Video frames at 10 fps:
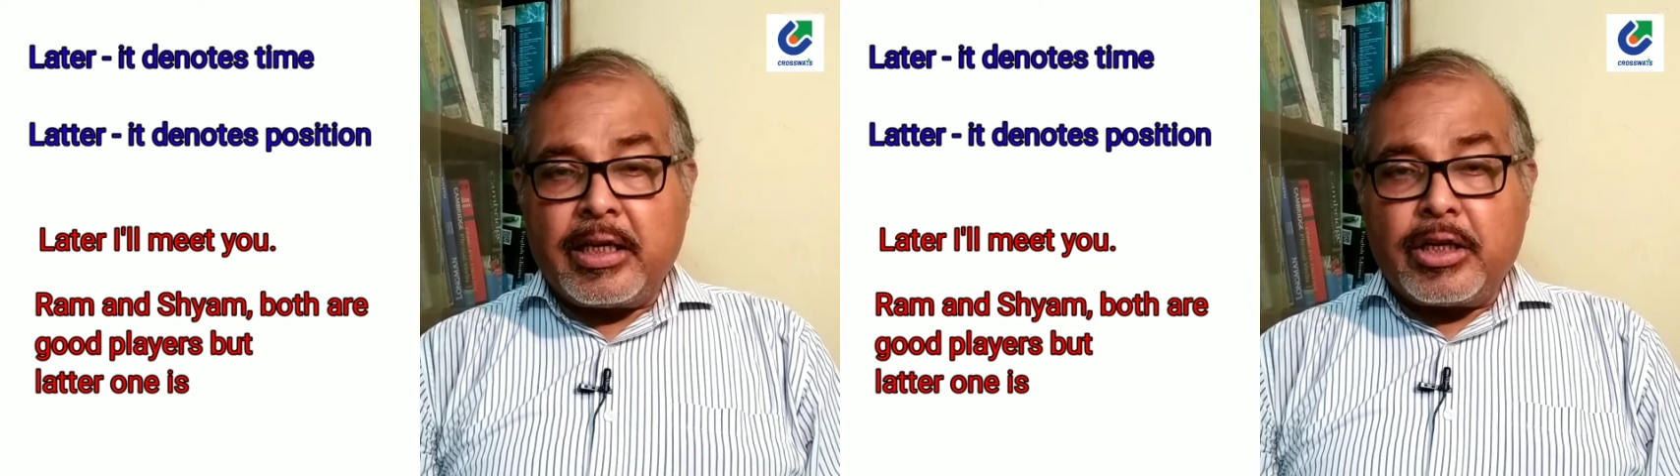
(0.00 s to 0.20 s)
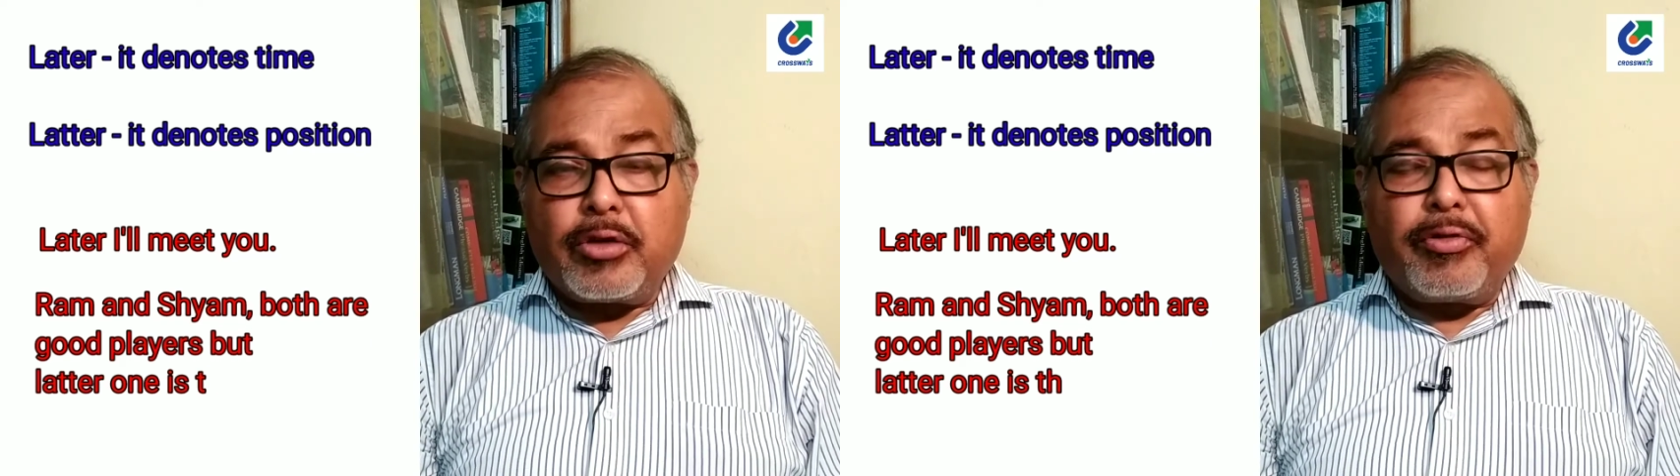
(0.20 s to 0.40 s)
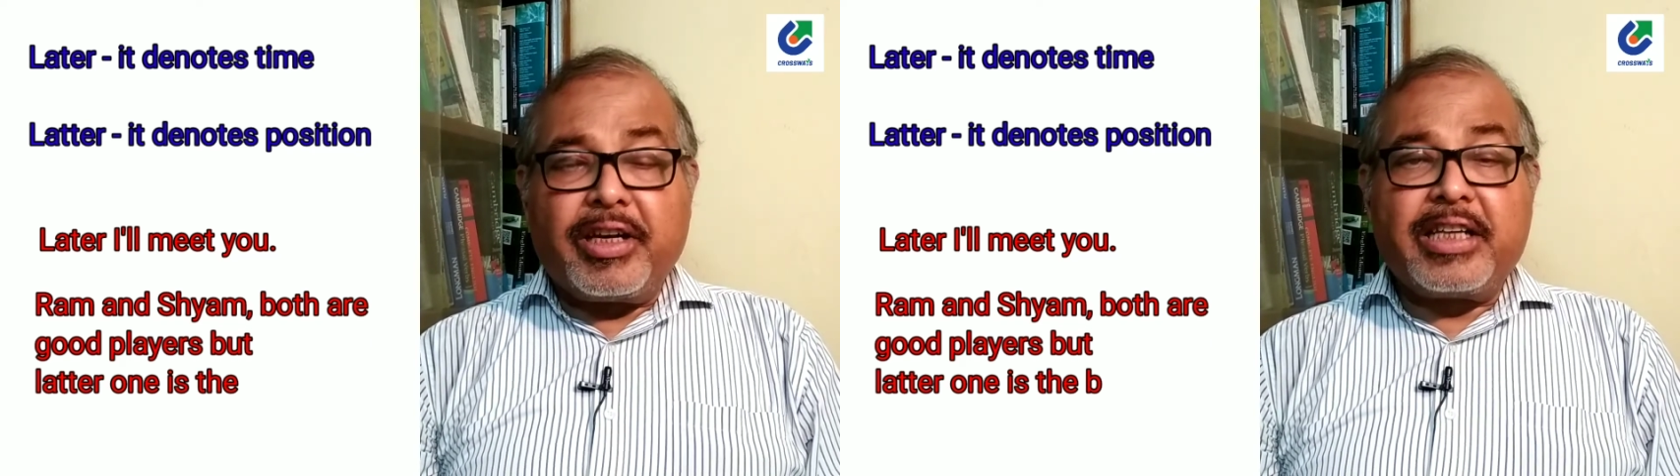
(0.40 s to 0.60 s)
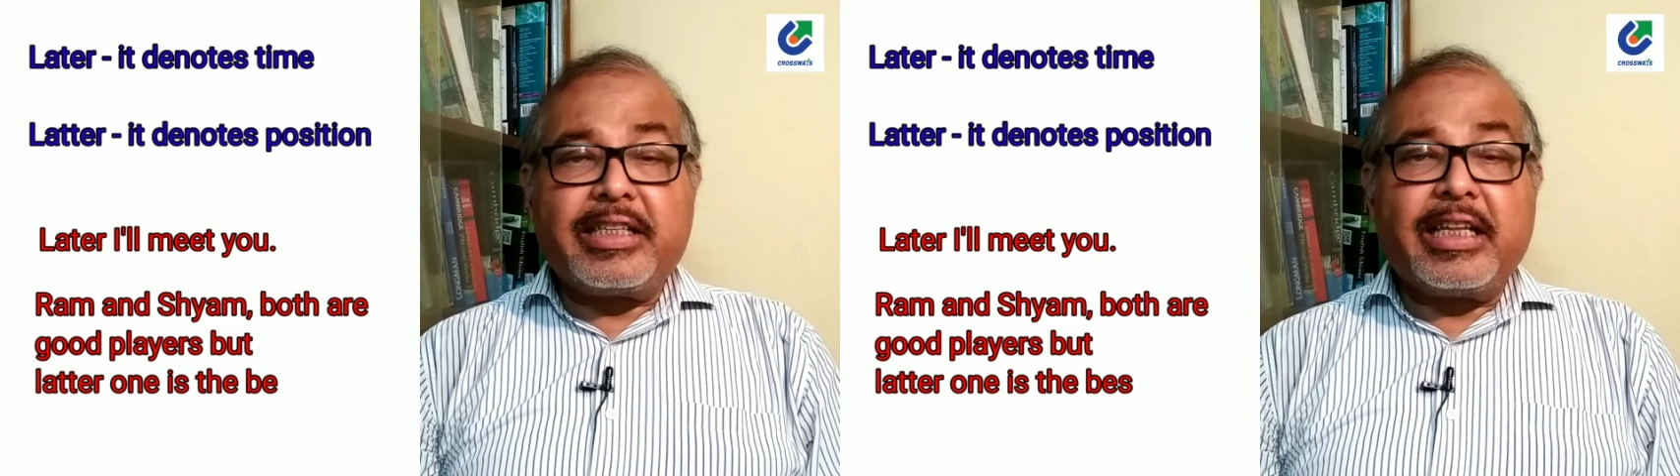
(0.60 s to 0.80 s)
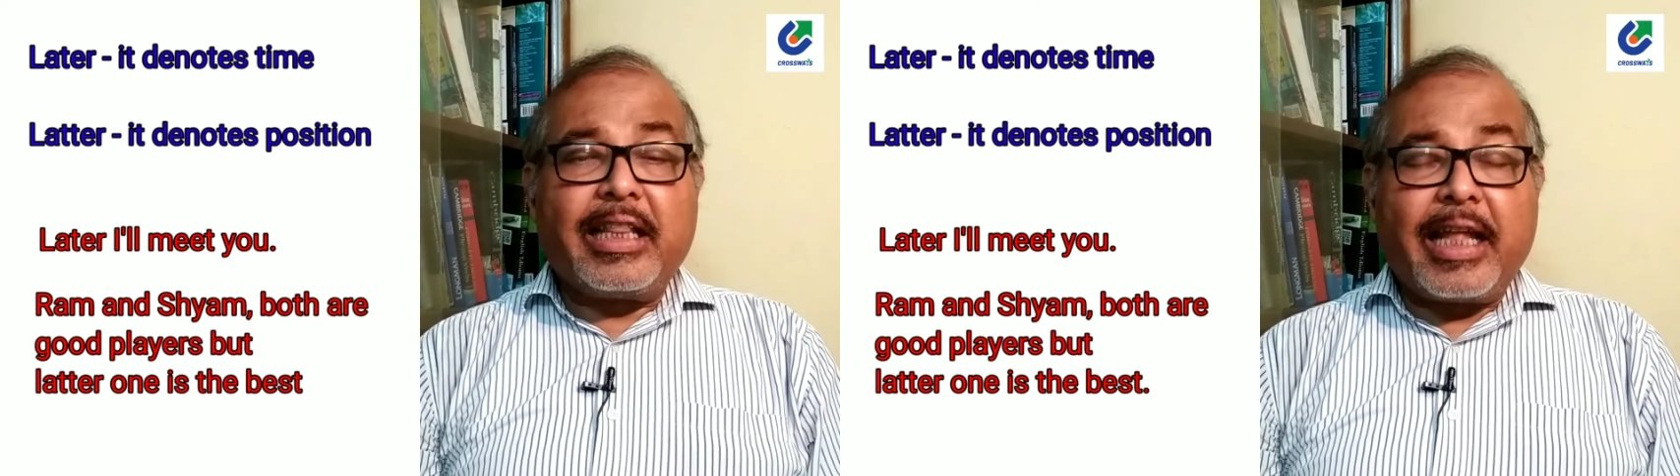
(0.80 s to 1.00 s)
So when I
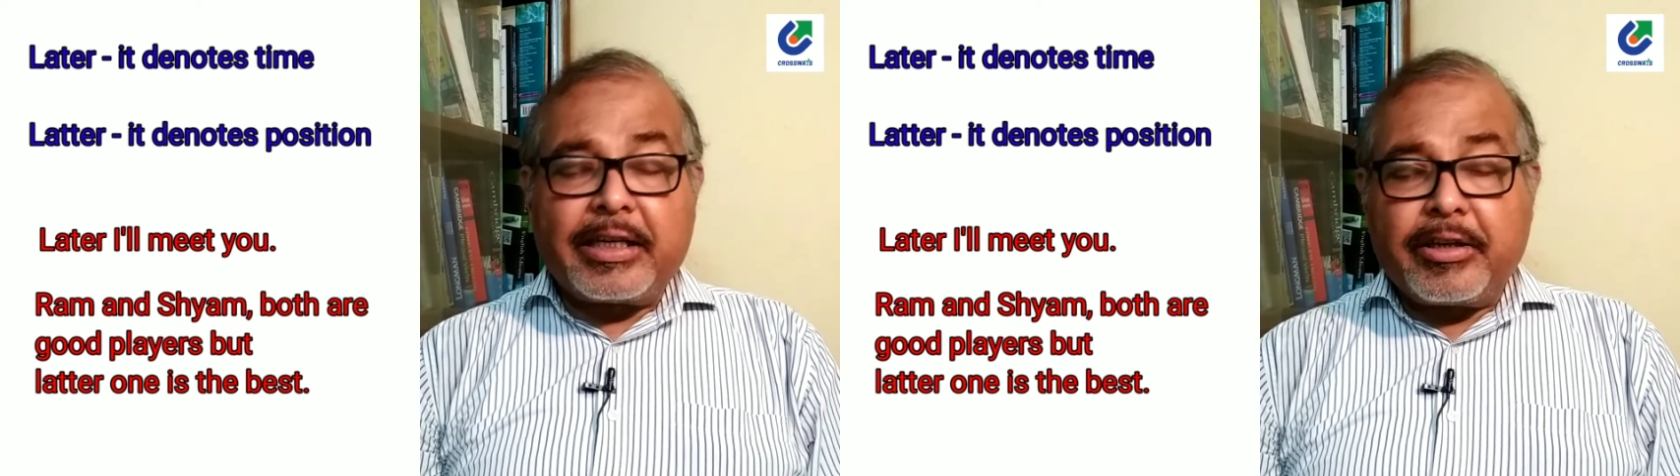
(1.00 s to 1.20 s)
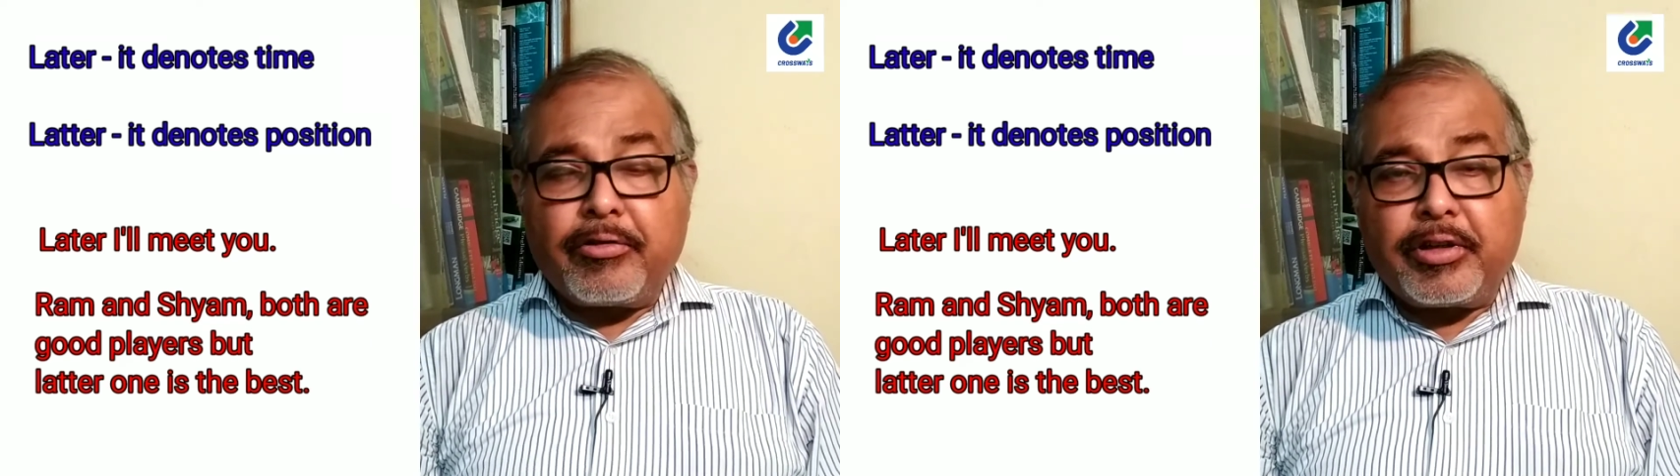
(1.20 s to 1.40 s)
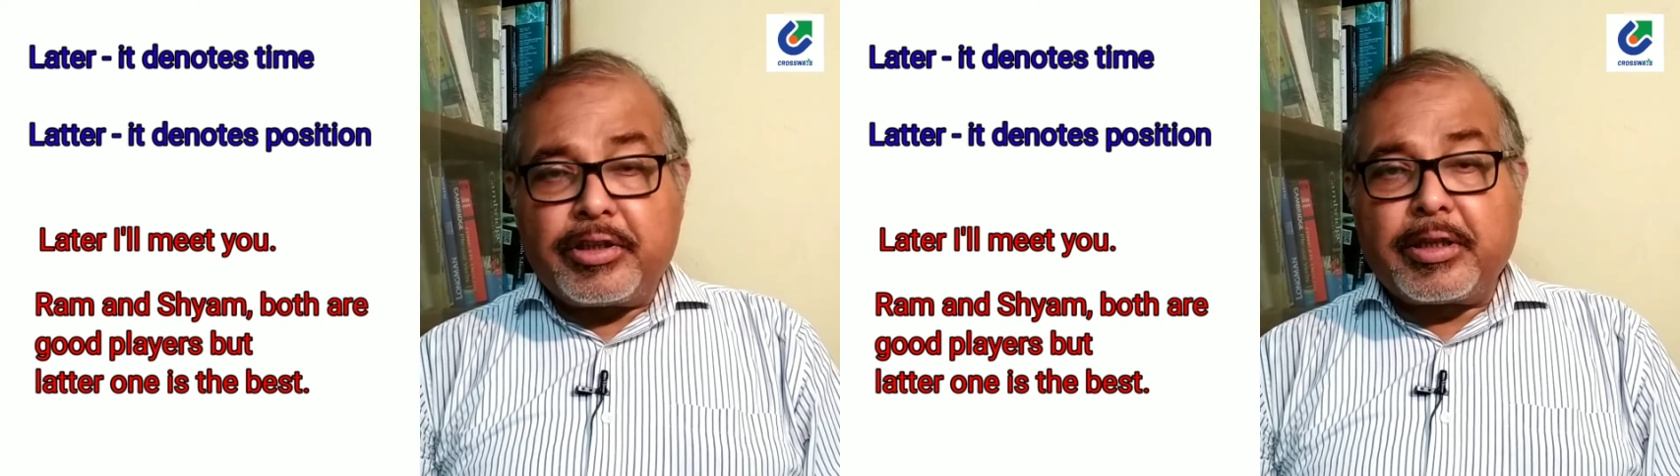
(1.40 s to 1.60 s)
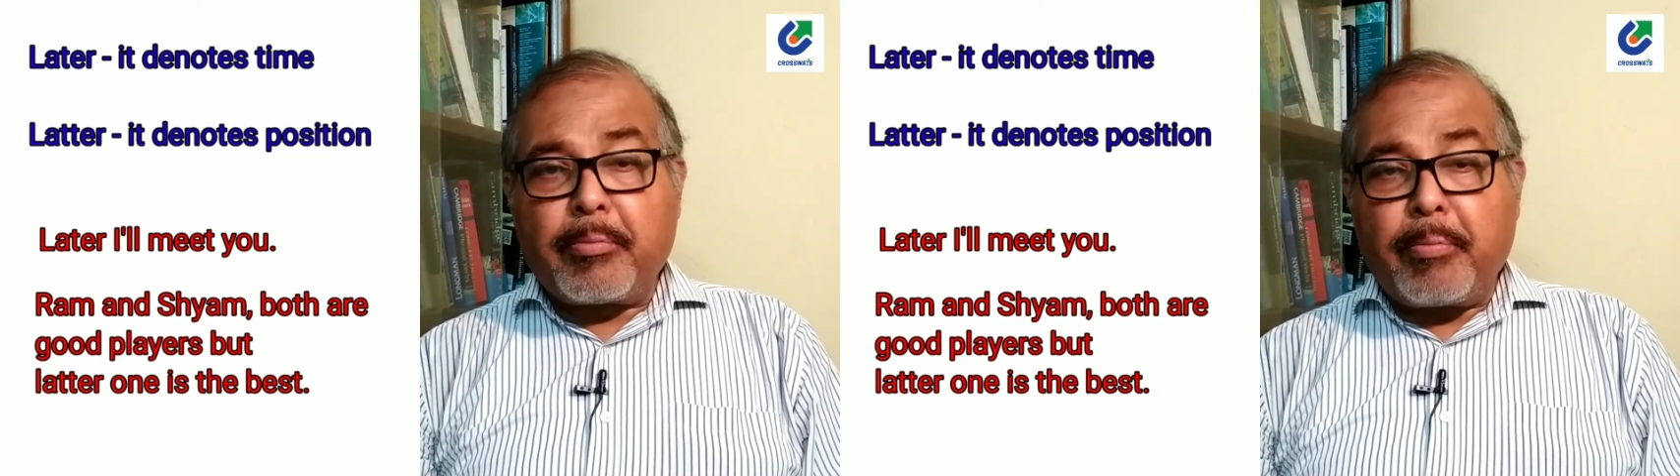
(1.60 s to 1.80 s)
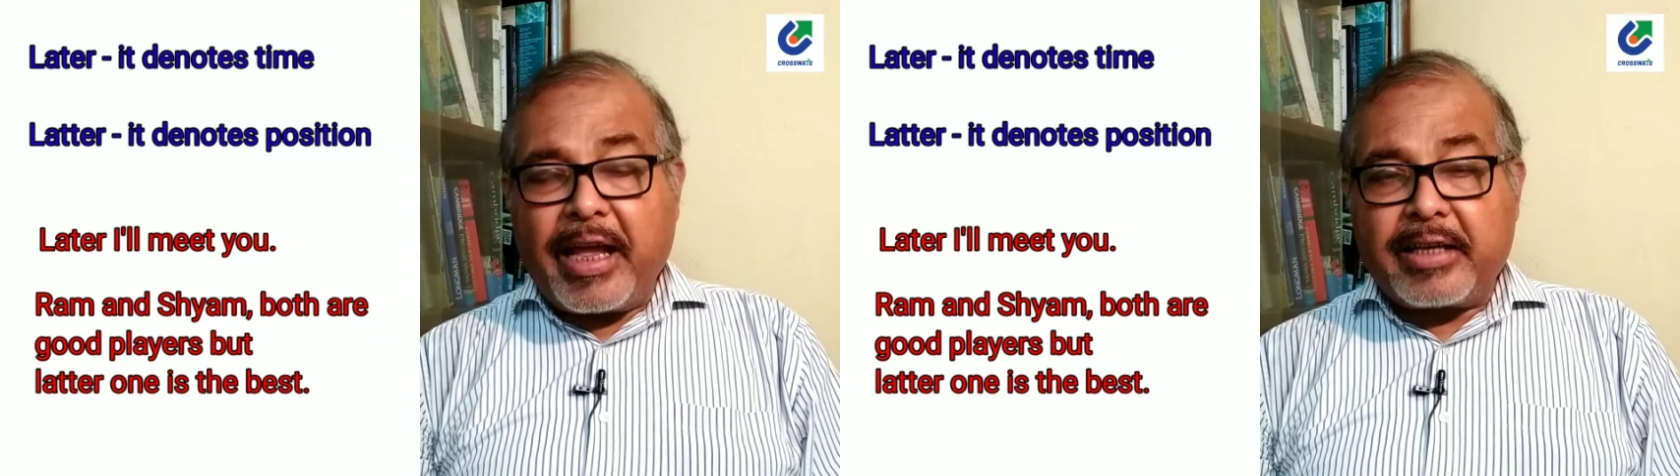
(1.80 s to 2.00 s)
say latter one is the
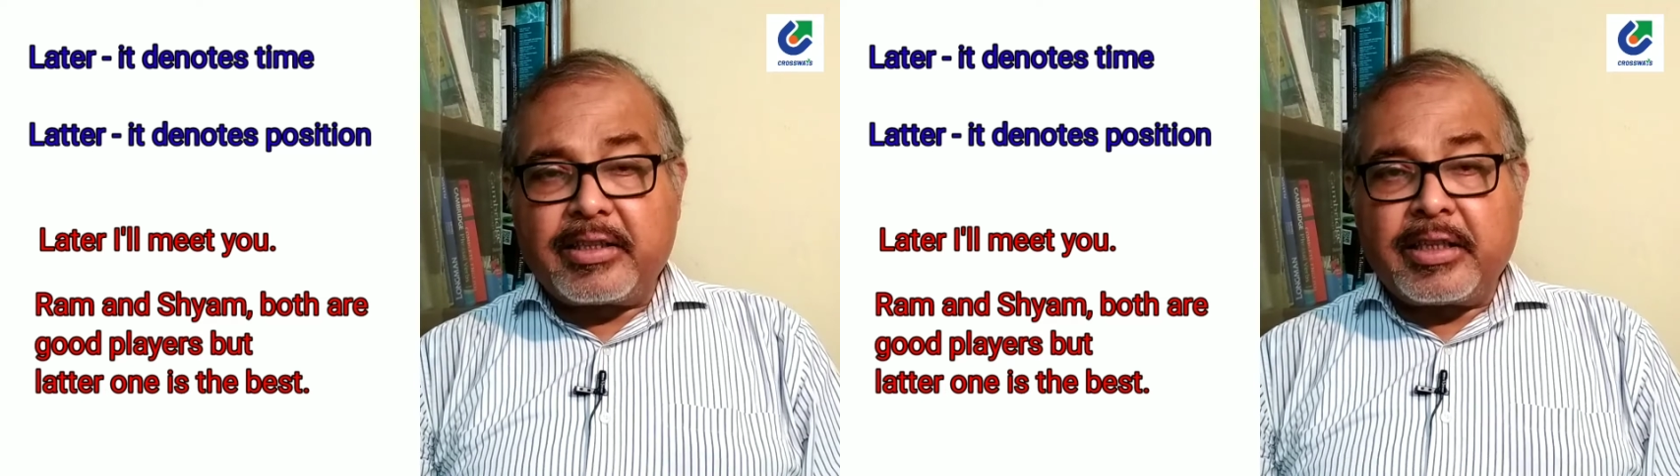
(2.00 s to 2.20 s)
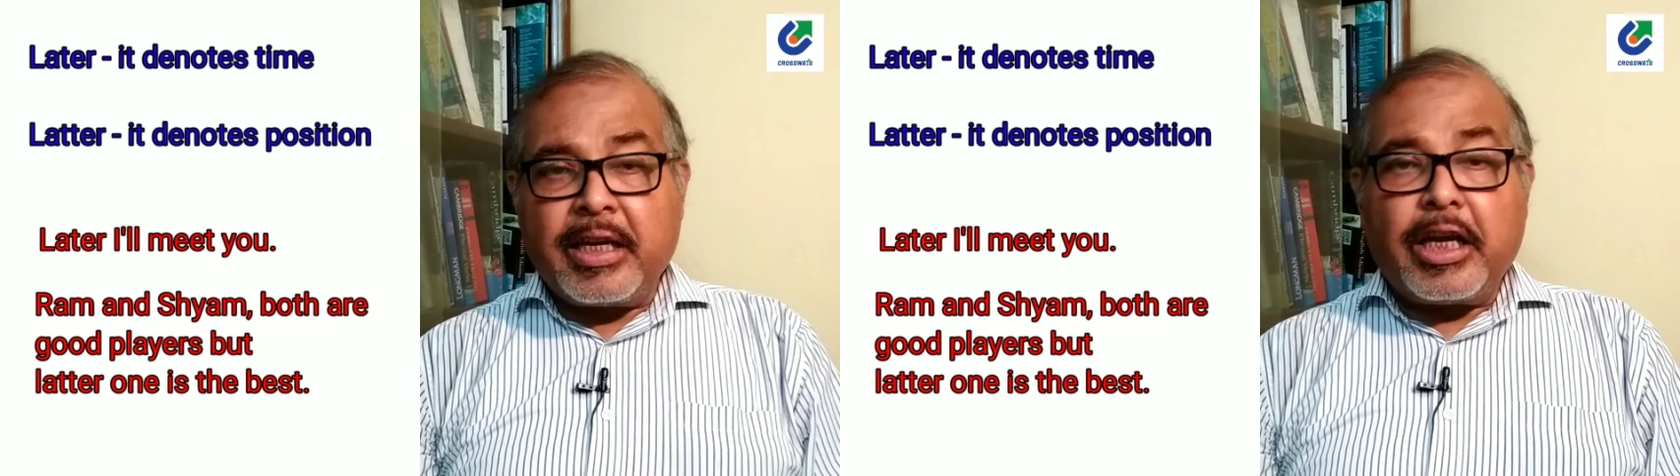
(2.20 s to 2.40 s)
best,